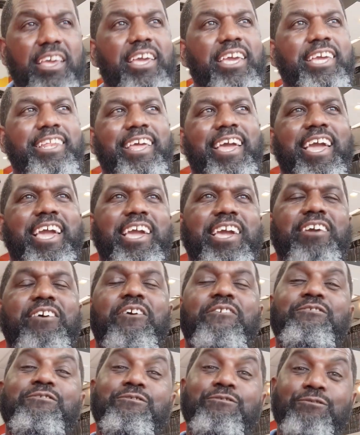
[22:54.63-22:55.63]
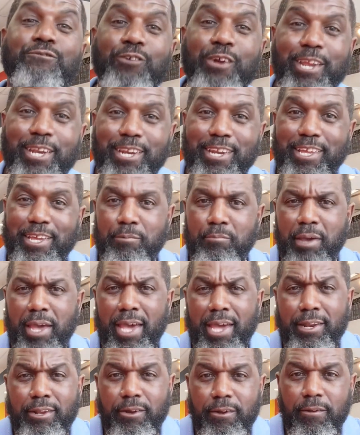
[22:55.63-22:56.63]
in a friendly
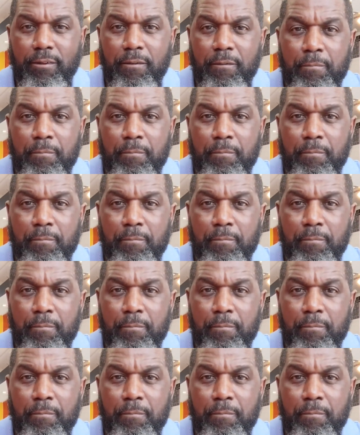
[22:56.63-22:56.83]
manner